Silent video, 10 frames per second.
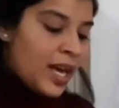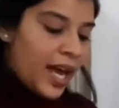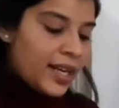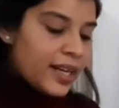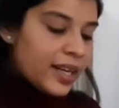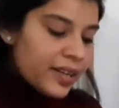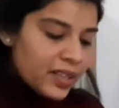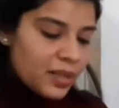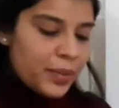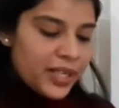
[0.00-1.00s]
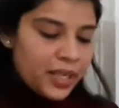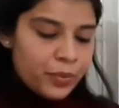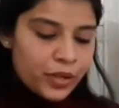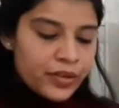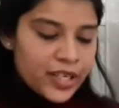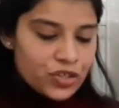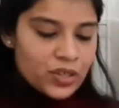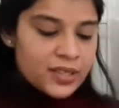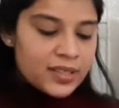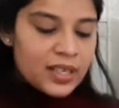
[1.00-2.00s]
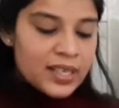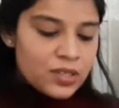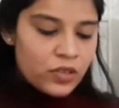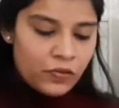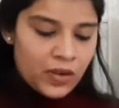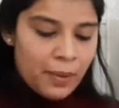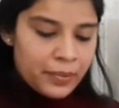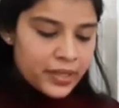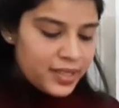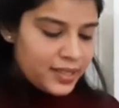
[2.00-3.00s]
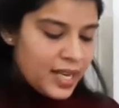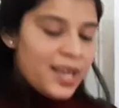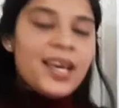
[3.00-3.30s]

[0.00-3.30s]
An arithmetic progression is a list of numbers